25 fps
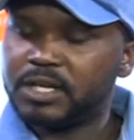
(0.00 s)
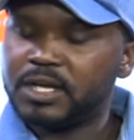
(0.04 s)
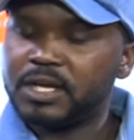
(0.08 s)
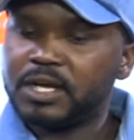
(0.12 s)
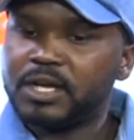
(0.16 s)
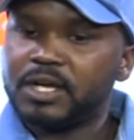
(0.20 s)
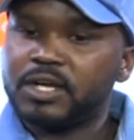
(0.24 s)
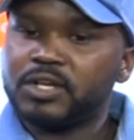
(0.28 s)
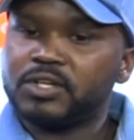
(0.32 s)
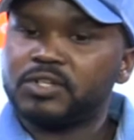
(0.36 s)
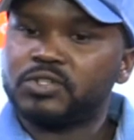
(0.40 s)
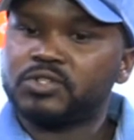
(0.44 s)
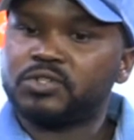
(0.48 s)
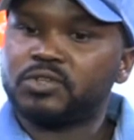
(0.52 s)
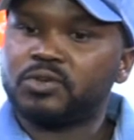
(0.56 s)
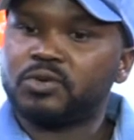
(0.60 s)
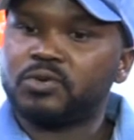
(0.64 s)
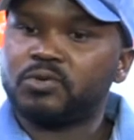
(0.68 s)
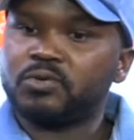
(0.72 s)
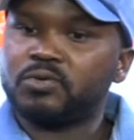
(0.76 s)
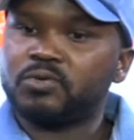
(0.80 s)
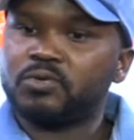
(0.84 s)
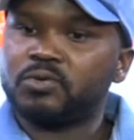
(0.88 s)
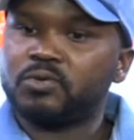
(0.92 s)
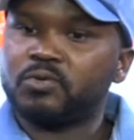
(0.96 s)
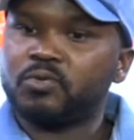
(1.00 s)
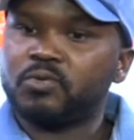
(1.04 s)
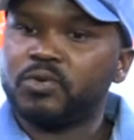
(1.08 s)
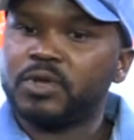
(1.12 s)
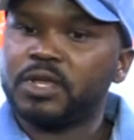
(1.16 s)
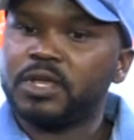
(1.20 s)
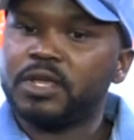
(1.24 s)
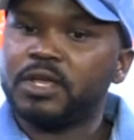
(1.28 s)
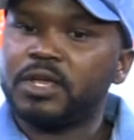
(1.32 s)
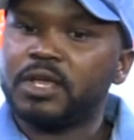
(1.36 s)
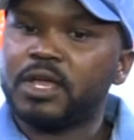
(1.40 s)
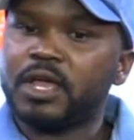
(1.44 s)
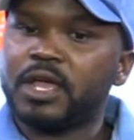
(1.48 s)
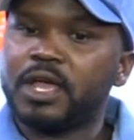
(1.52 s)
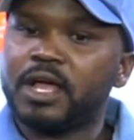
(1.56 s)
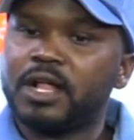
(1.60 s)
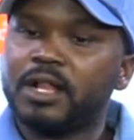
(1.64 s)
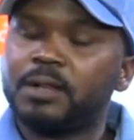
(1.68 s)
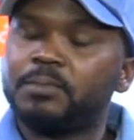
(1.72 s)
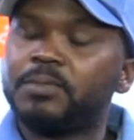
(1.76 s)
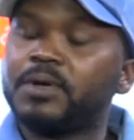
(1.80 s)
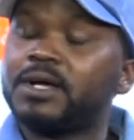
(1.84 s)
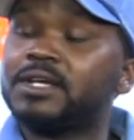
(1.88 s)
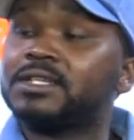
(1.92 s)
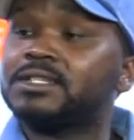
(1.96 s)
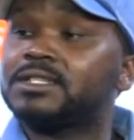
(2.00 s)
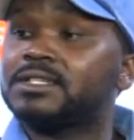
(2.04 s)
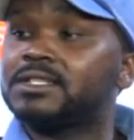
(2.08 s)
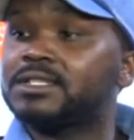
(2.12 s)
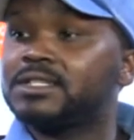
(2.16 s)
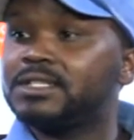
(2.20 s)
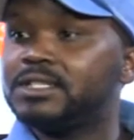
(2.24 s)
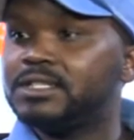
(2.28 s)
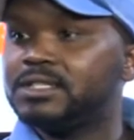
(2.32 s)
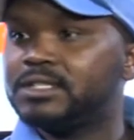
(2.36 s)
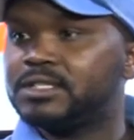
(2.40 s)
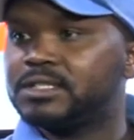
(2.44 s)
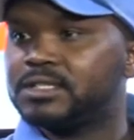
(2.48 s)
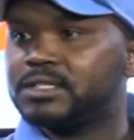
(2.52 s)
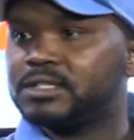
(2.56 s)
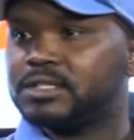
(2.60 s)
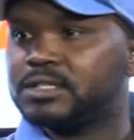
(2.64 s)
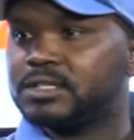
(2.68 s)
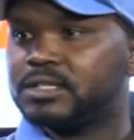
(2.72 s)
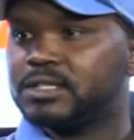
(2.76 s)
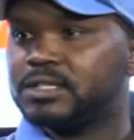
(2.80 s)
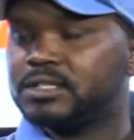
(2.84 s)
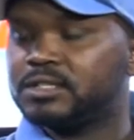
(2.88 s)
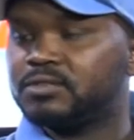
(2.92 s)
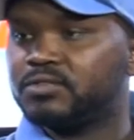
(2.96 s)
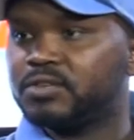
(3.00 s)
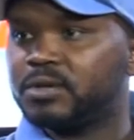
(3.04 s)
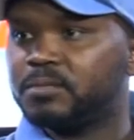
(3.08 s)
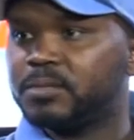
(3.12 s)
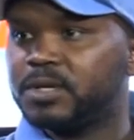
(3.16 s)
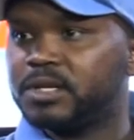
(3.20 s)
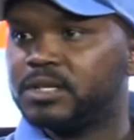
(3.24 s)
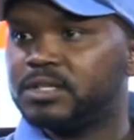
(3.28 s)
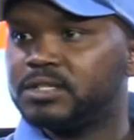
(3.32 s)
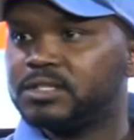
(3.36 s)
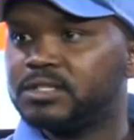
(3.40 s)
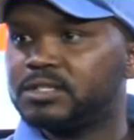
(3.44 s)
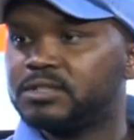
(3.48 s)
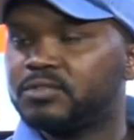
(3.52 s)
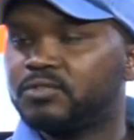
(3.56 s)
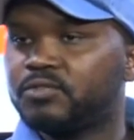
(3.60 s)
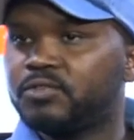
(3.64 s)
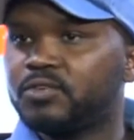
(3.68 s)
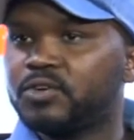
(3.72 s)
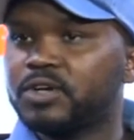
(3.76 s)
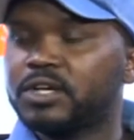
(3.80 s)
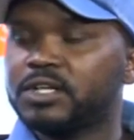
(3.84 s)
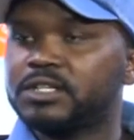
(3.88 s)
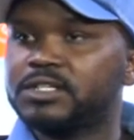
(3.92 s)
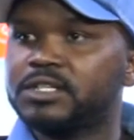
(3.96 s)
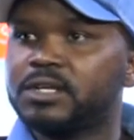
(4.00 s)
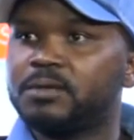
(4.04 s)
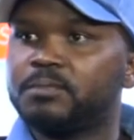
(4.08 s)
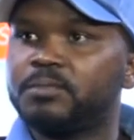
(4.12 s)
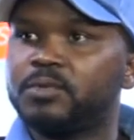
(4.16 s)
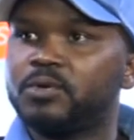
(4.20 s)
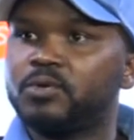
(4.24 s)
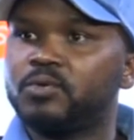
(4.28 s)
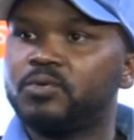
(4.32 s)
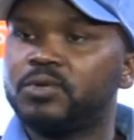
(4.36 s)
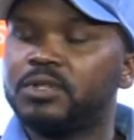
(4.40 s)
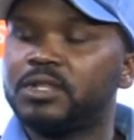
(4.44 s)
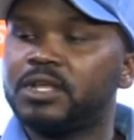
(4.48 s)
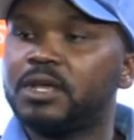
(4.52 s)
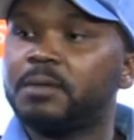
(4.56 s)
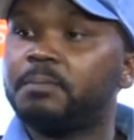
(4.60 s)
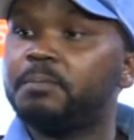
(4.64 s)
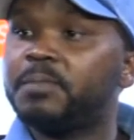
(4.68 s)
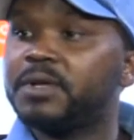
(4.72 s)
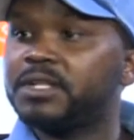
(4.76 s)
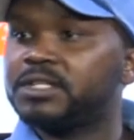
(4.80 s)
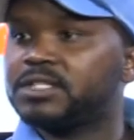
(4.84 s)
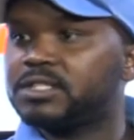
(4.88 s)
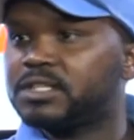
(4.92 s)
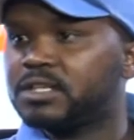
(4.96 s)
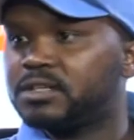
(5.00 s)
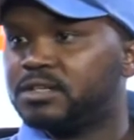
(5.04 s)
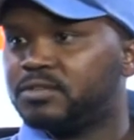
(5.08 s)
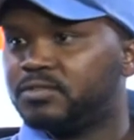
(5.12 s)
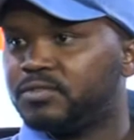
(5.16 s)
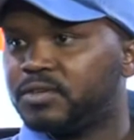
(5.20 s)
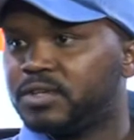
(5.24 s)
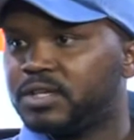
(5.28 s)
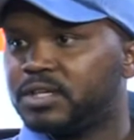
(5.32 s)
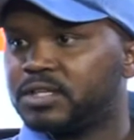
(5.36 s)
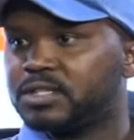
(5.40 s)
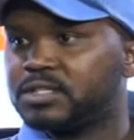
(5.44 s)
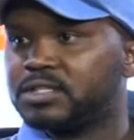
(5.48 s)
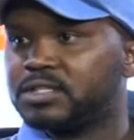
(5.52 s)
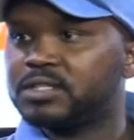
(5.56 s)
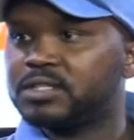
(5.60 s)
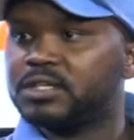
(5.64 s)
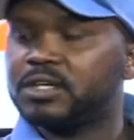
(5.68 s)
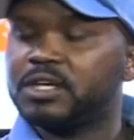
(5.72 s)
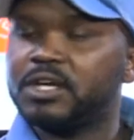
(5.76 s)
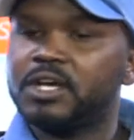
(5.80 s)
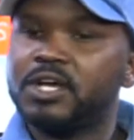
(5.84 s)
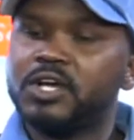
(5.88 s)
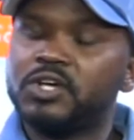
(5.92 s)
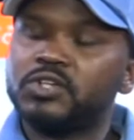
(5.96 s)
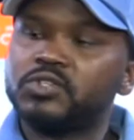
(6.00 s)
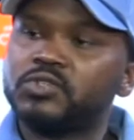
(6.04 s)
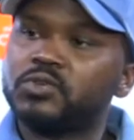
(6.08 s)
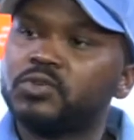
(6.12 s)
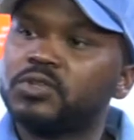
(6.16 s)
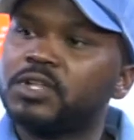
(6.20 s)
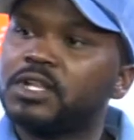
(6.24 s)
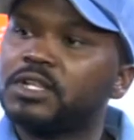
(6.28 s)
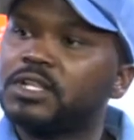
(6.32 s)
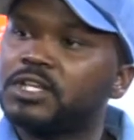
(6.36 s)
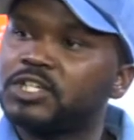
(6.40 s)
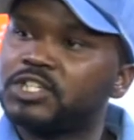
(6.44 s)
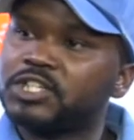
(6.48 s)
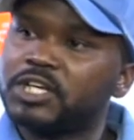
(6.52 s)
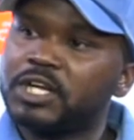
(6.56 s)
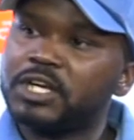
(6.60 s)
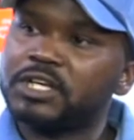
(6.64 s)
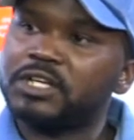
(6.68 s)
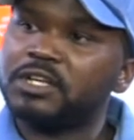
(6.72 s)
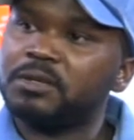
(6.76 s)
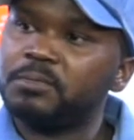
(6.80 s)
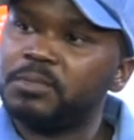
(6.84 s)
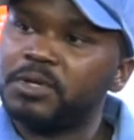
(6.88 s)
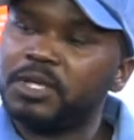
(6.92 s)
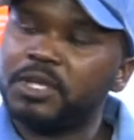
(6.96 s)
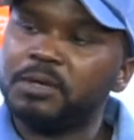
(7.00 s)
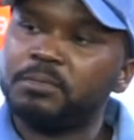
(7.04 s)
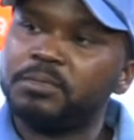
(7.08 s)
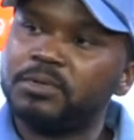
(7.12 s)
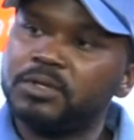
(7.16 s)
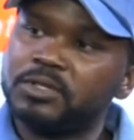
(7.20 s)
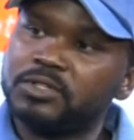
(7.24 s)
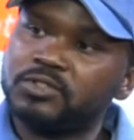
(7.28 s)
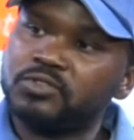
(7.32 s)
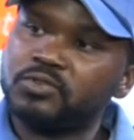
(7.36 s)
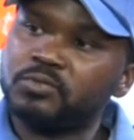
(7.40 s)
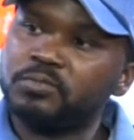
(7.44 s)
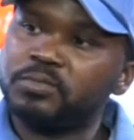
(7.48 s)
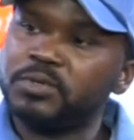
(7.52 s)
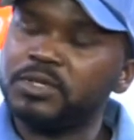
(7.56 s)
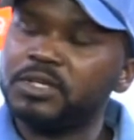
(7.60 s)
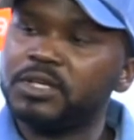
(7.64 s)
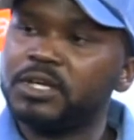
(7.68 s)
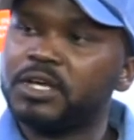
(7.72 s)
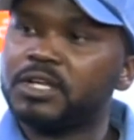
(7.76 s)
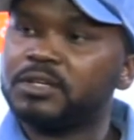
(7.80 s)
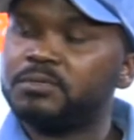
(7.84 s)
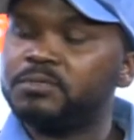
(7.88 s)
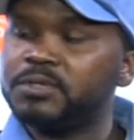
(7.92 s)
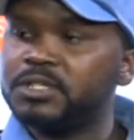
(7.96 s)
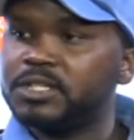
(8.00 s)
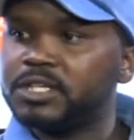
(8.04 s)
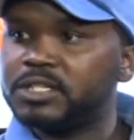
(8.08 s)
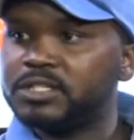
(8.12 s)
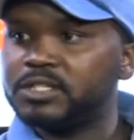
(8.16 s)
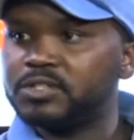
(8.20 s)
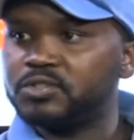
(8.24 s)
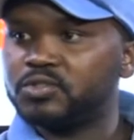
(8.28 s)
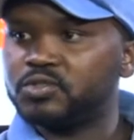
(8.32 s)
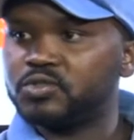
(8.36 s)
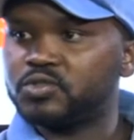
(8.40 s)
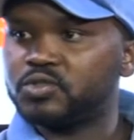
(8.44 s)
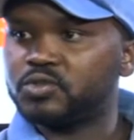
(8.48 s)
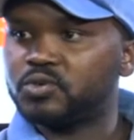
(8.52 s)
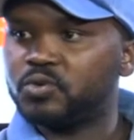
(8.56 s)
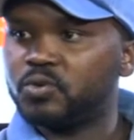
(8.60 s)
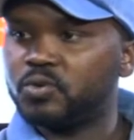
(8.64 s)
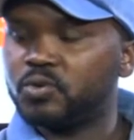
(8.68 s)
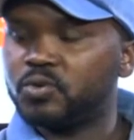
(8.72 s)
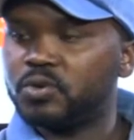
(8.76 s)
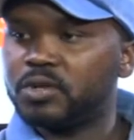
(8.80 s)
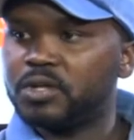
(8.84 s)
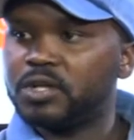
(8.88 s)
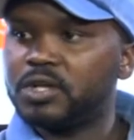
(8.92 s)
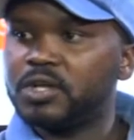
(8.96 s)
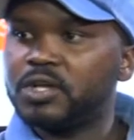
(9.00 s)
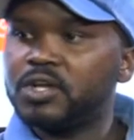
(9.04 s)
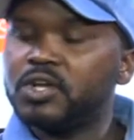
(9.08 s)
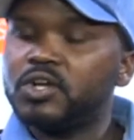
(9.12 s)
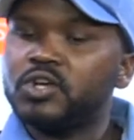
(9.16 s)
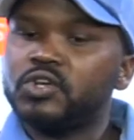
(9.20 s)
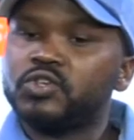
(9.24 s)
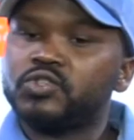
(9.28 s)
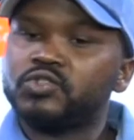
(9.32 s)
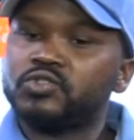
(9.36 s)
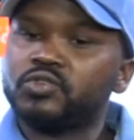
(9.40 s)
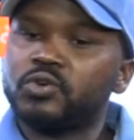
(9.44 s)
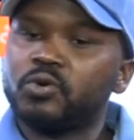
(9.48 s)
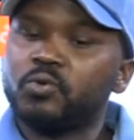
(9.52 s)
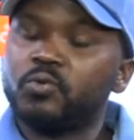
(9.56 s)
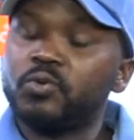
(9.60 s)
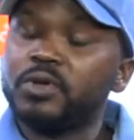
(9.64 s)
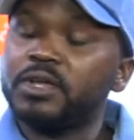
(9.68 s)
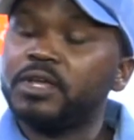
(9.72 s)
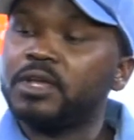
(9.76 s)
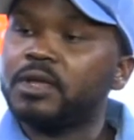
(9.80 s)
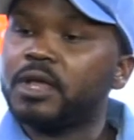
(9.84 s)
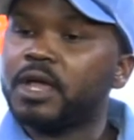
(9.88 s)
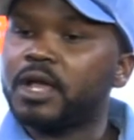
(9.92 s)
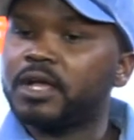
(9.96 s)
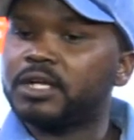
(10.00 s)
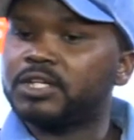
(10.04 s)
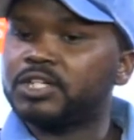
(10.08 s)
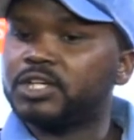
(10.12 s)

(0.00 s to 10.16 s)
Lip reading: So we help assist these families, for example, with their birth certificates so that the child can be able to be admitted into school. So we actually